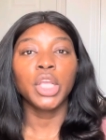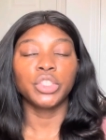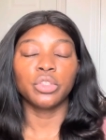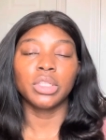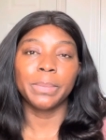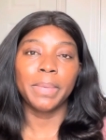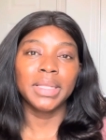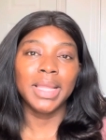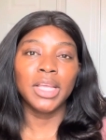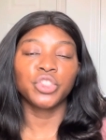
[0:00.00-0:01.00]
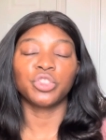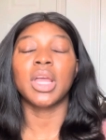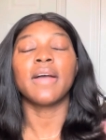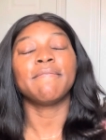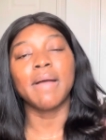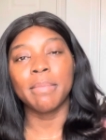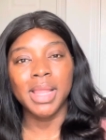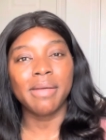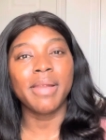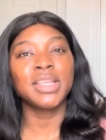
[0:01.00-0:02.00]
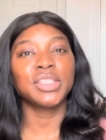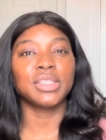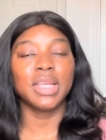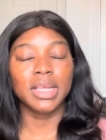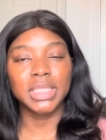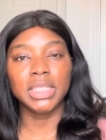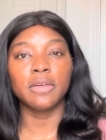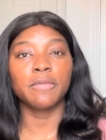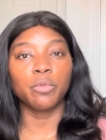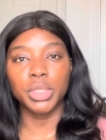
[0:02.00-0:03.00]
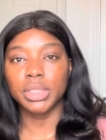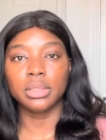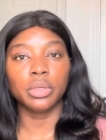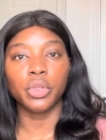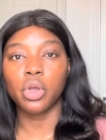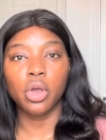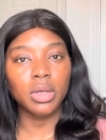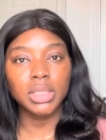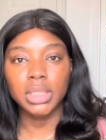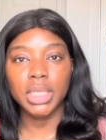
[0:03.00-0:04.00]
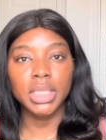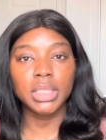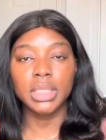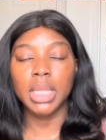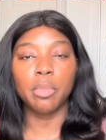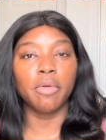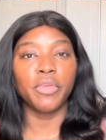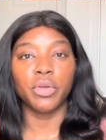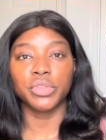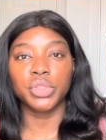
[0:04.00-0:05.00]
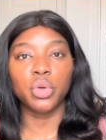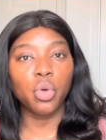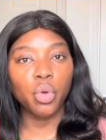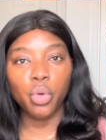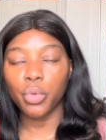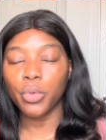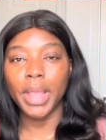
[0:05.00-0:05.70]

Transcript: your dependent should have familiarized themselves with your courses, name of your school,